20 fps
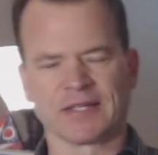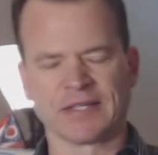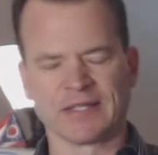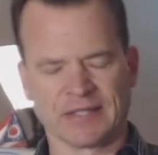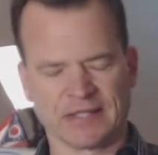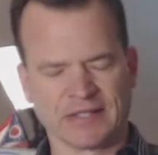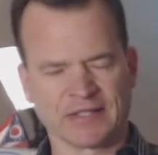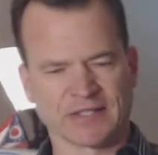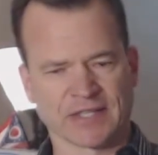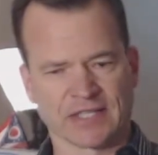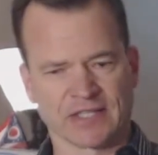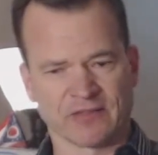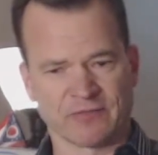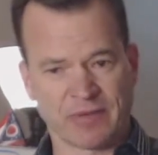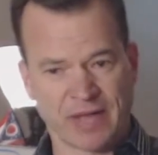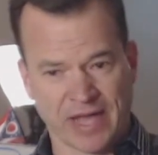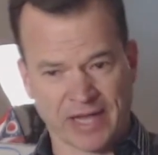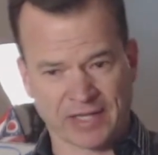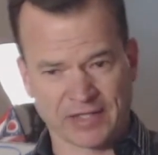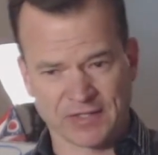incentive
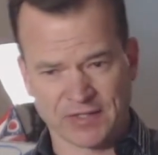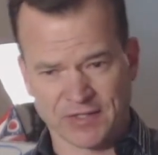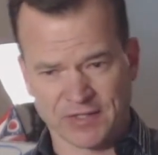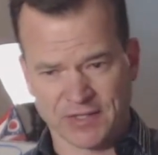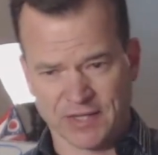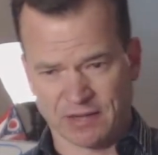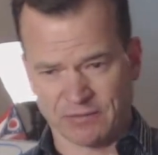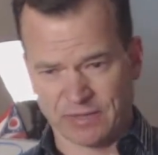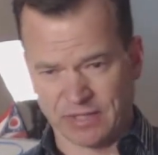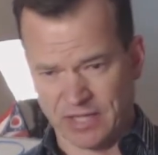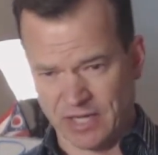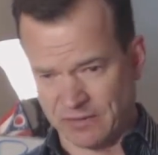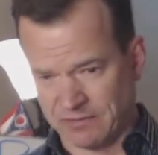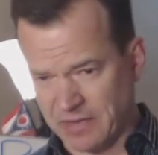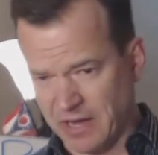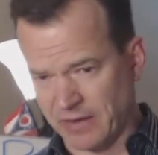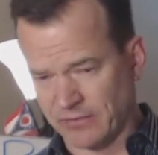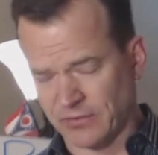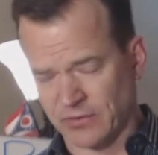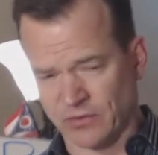packages coming up
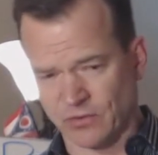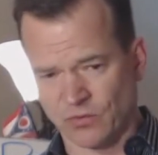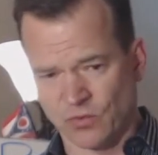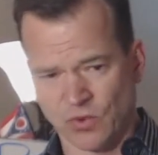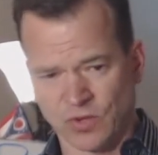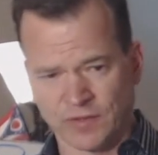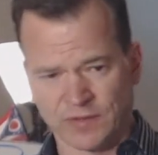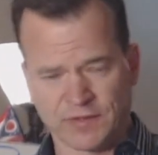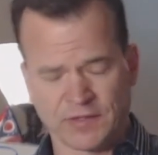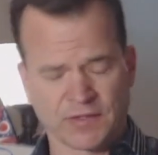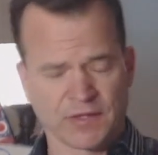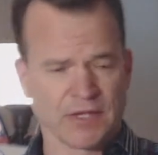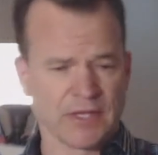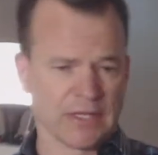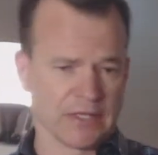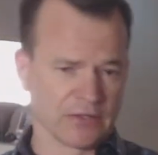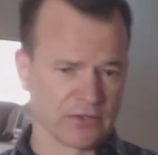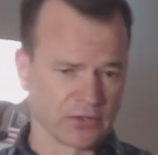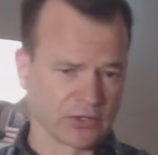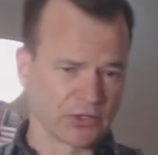after the ones
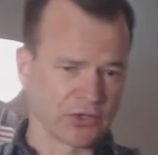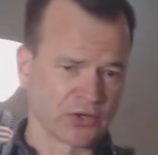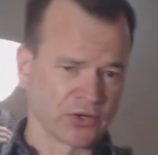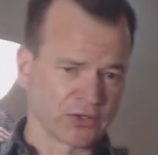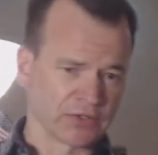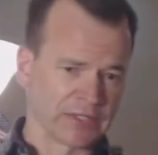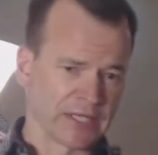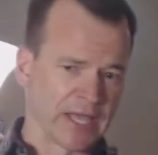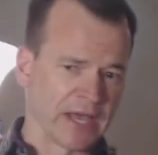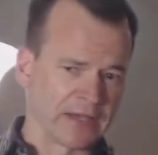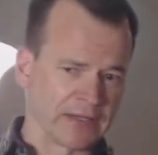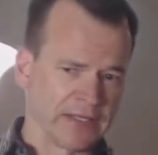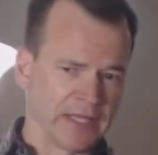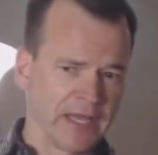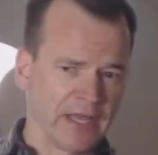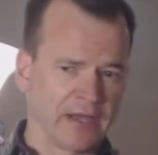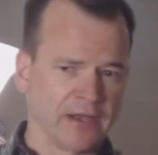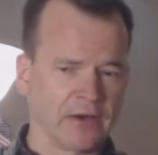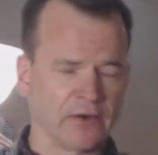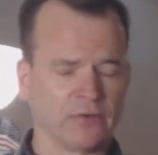that are currently out
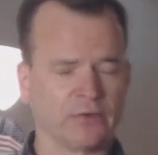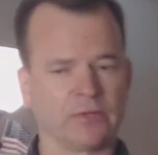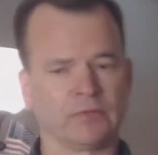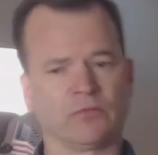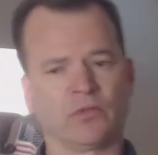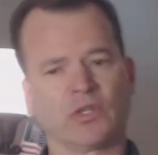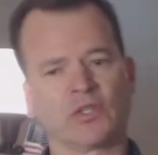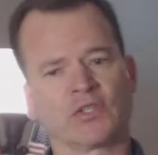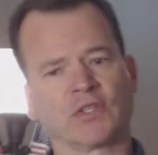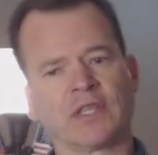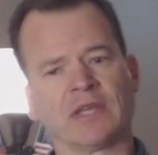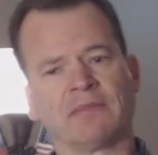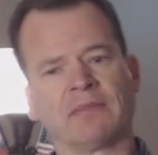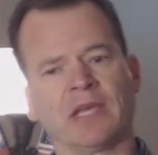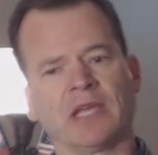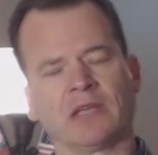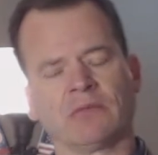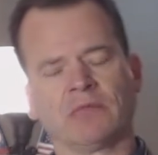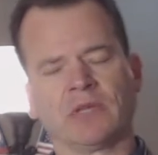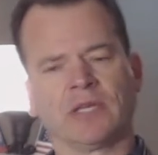now, in which they
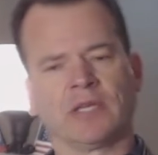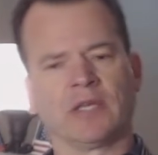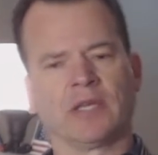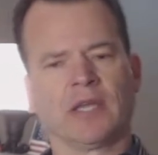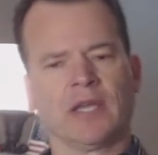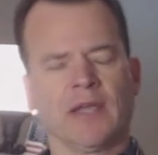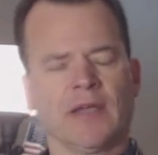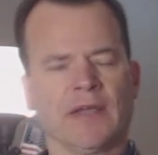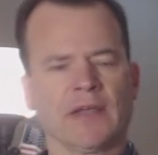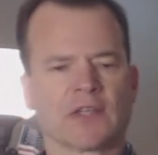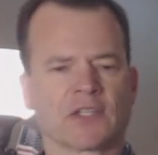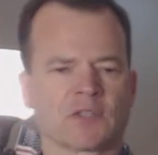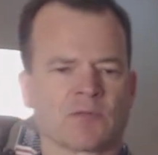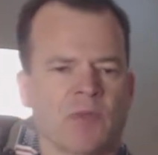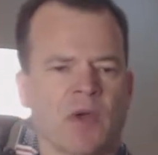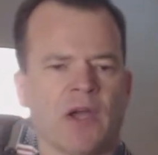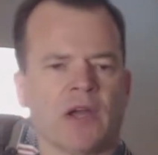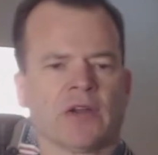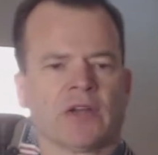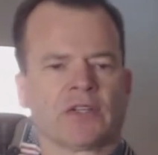may be
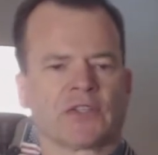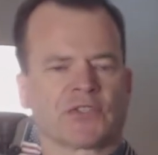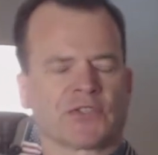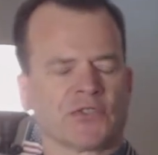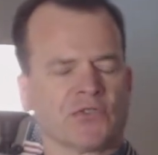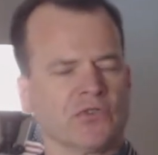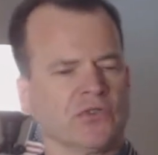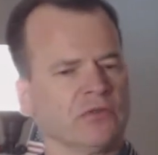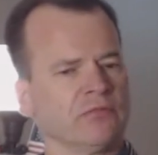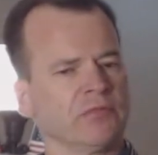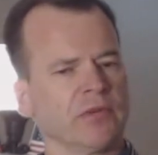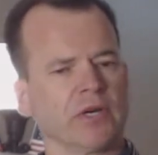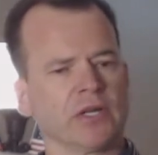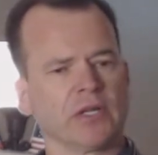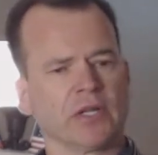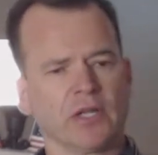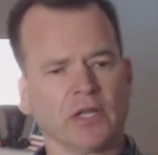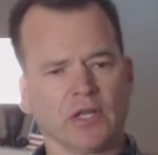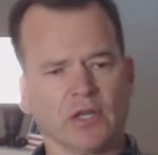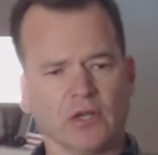expiring soon.
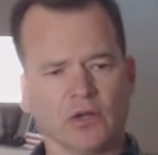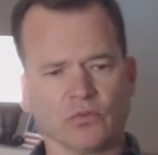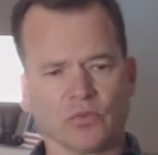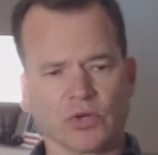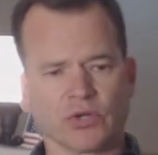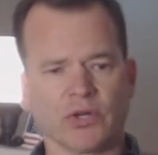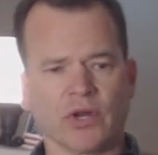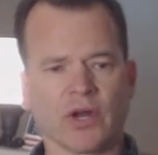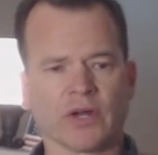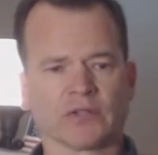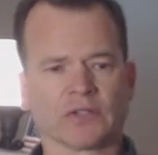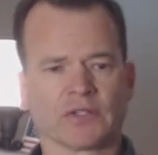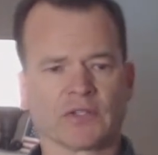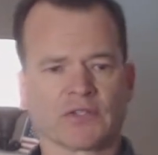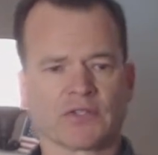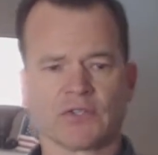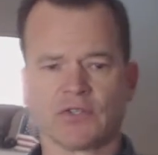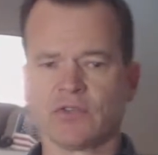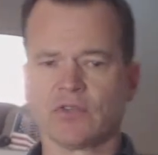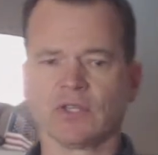But
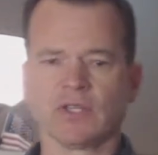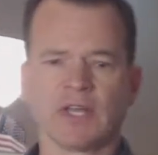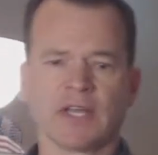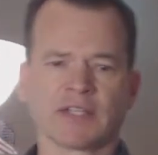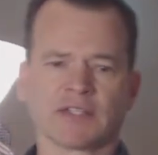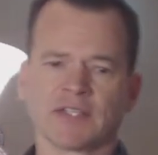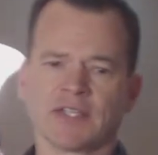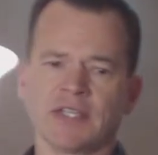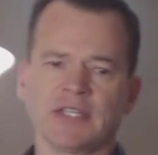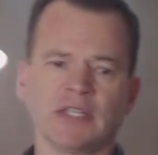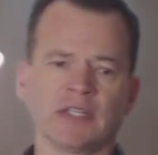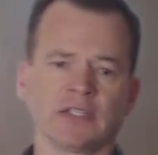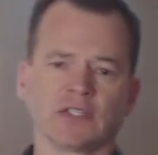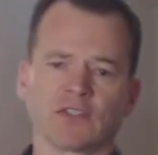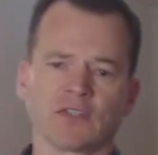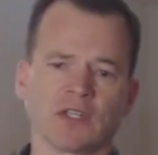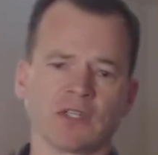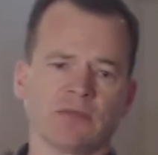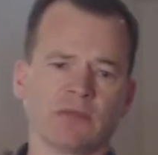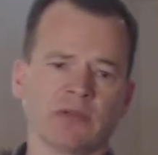regardless, utilize any
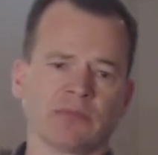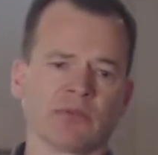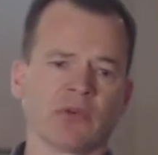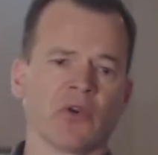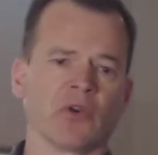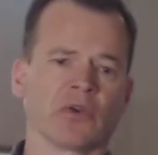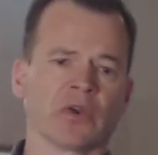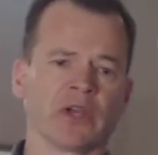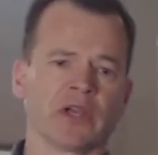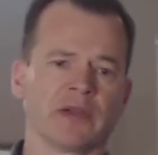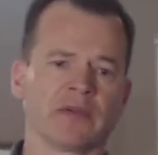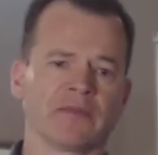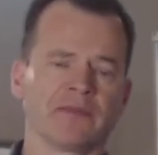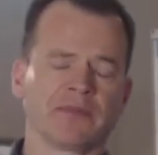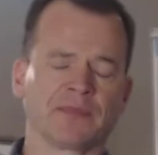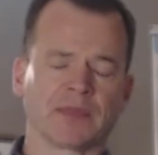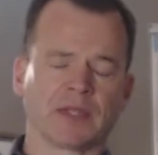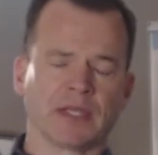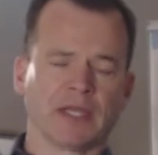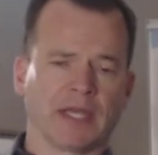legitimate program
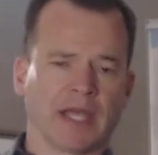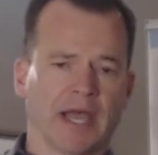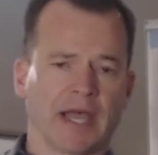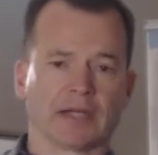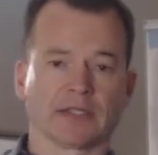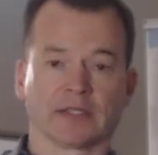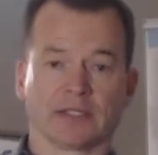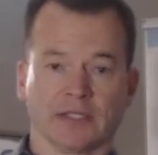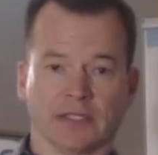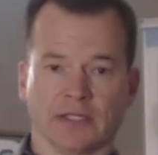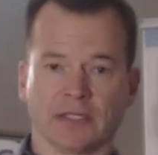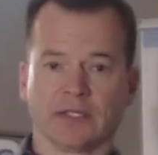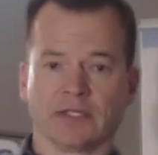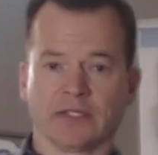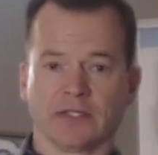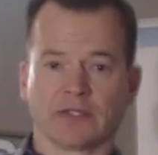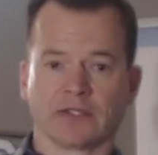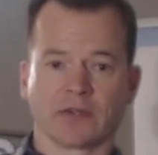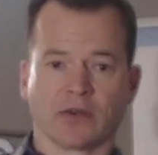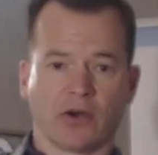out there
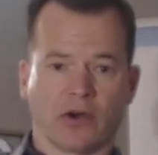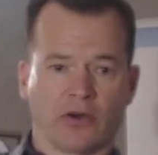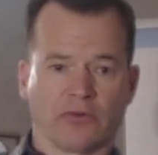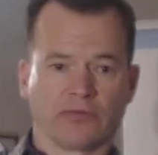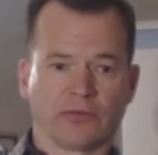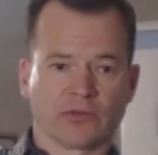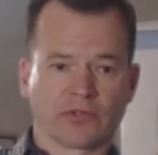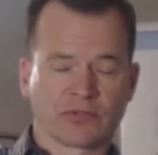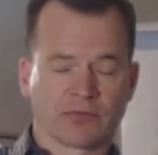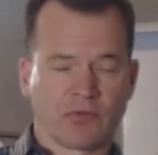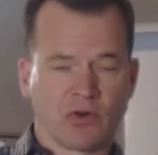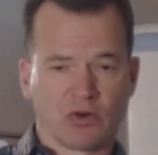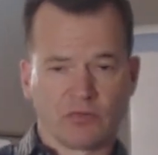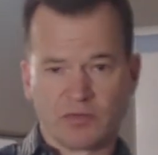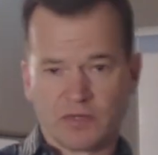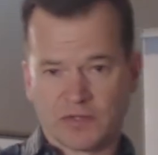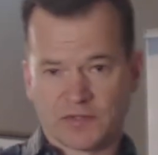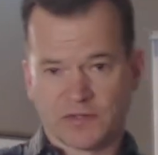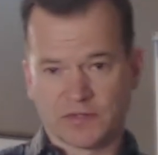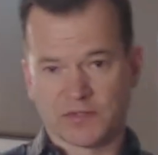to offer small
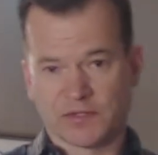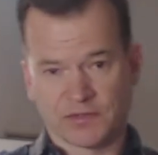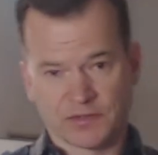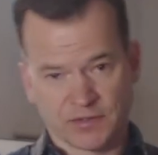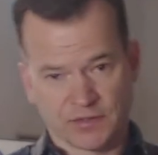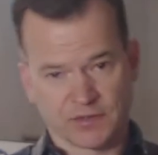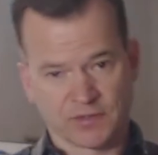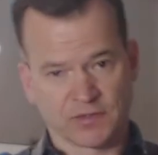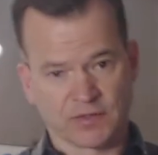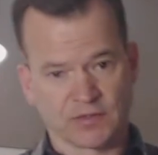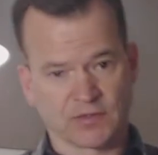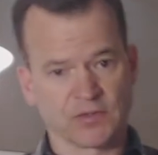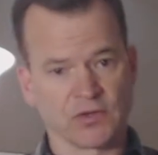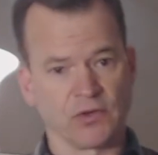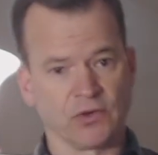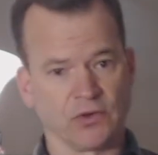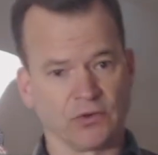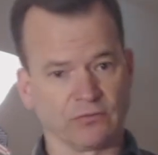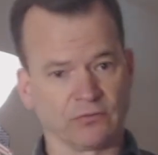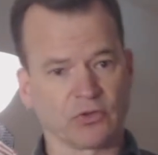business assistance
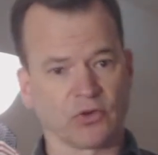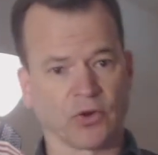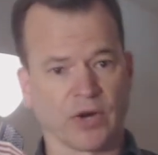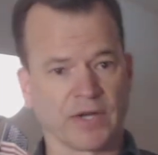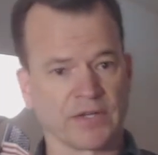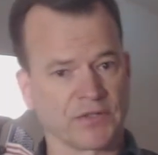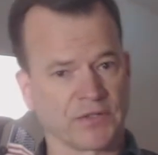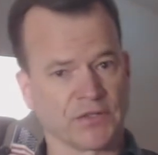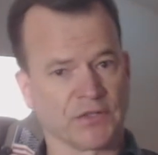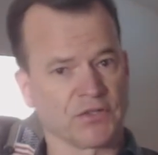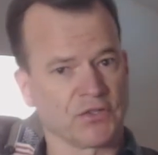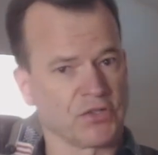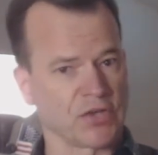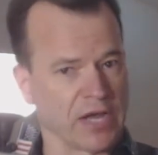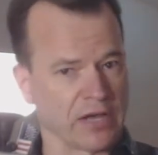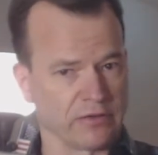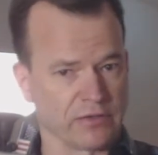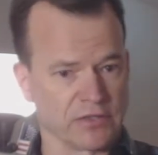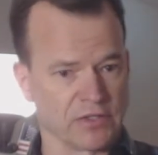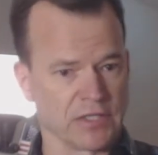during crisis
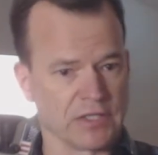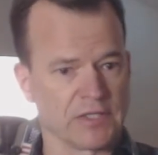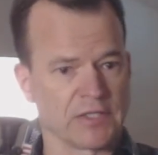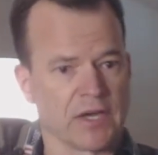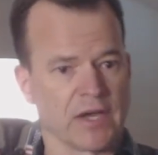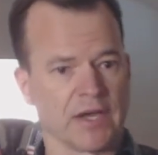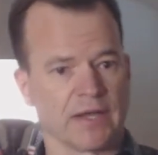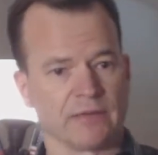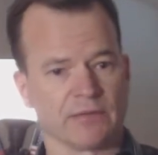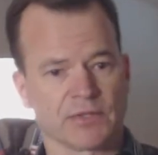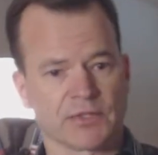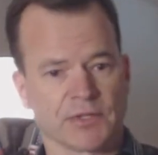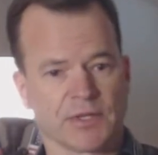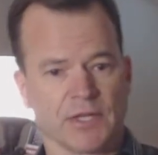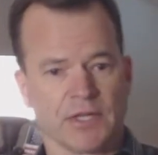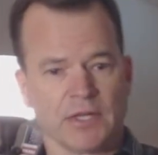challenging times.